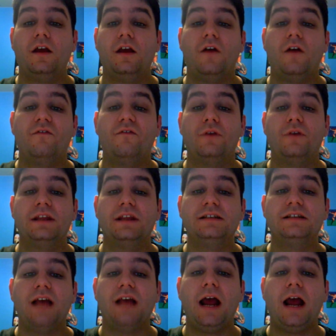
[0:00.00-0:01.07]
for the
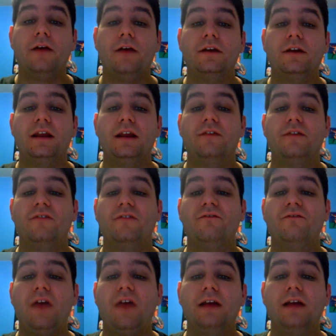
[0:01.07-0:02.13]
entirety of the
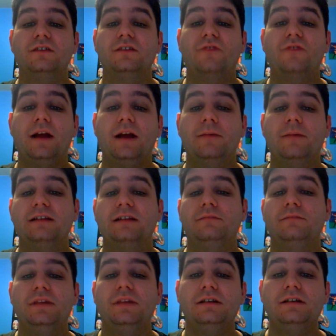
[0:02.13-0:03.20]
file's fragmented
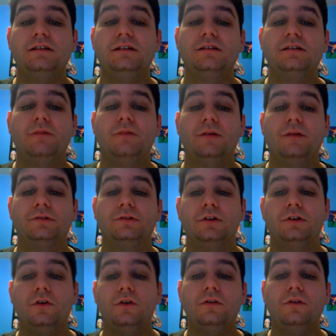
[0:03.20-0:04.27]
pieces to be able to
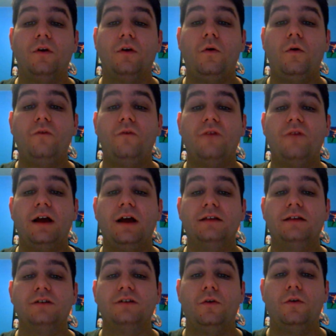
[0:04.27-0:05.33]
load the whole file as a
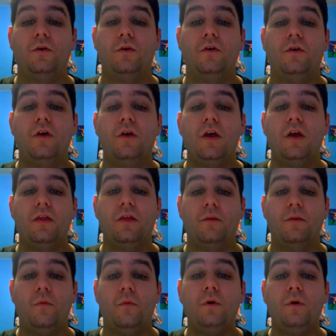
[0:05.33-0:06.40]
whole. The
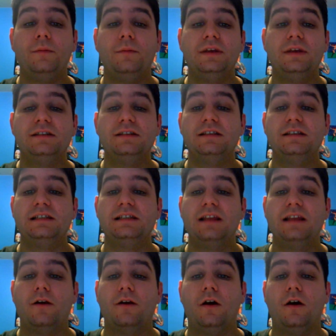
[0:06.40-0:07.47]
more pieces there
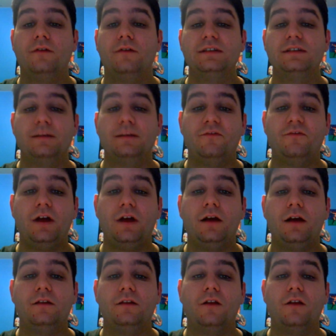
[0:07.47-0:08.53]
are of the same file, the
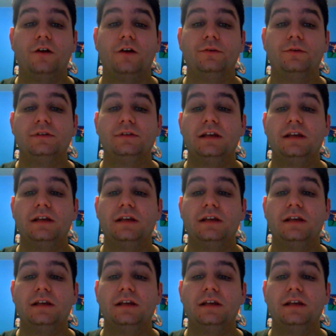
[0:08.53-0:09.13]
longer it will take